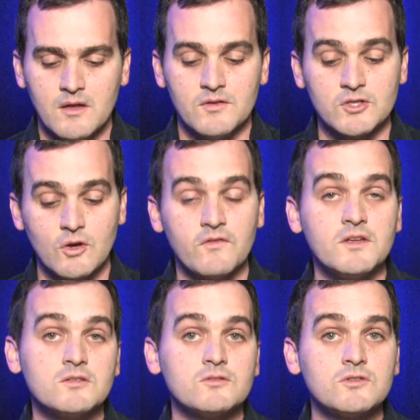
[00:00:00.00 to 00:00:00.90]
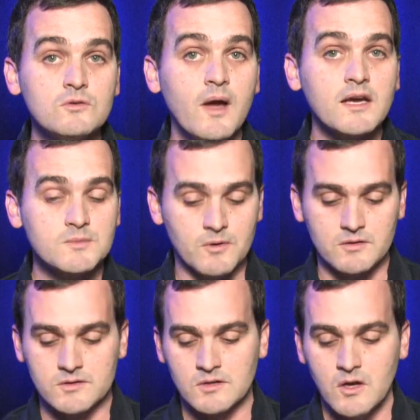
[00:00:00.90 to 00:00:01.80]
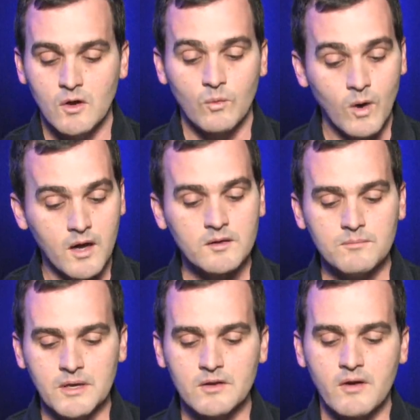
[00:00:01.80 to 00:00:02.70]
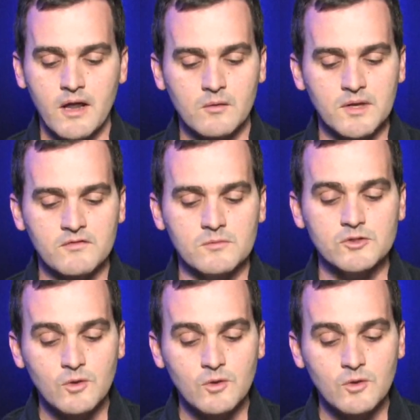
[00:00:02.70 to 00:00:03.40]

The show featured two experts. One, Peter Edelman from